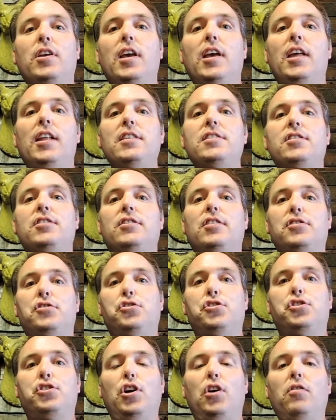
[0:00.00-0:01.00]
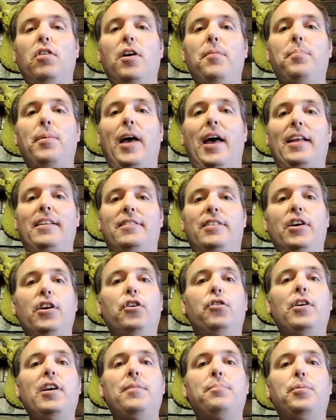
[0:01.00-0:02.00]
kids to show up at Deer
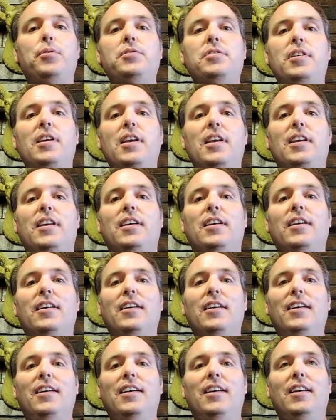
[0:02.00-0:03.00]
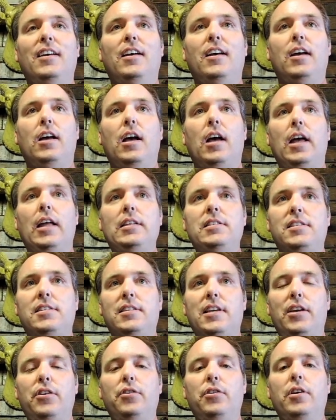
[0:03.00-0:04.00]
Creek Boutique and
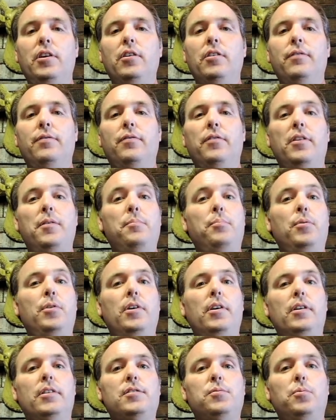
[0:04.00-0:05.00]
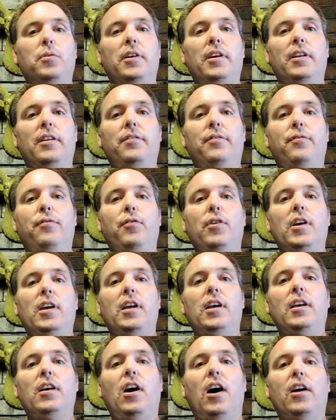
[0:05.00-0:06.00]
say you're here for the books will get a
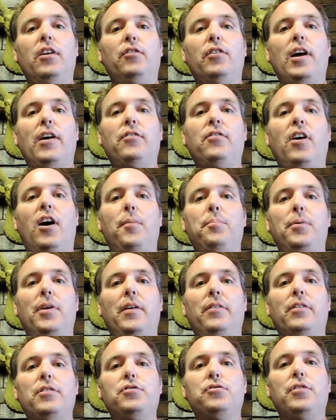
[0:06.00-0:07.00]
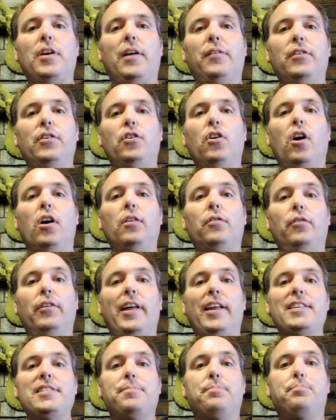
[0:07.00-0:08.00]
free autographed copy of The Traveling Carnival.
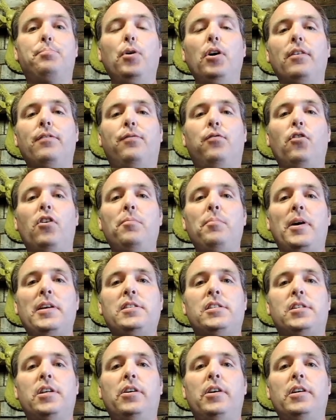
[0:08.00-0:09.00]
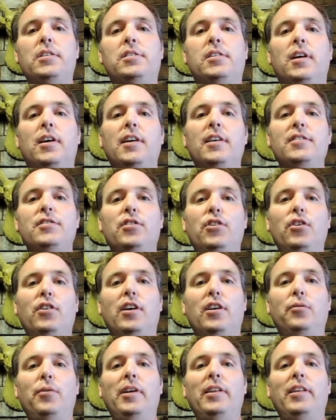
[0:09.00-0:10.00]
That is book 4 in my series, so you
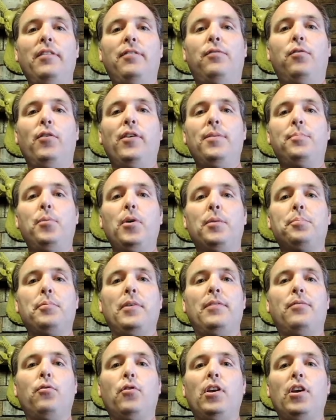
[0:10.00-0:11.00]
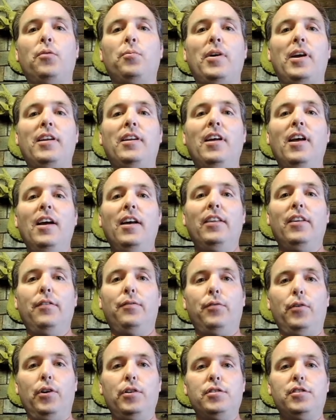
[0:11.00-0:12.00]
can read the 4th book before you read the
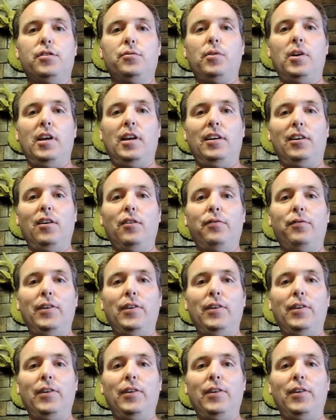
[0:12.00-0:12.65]
first 3. Go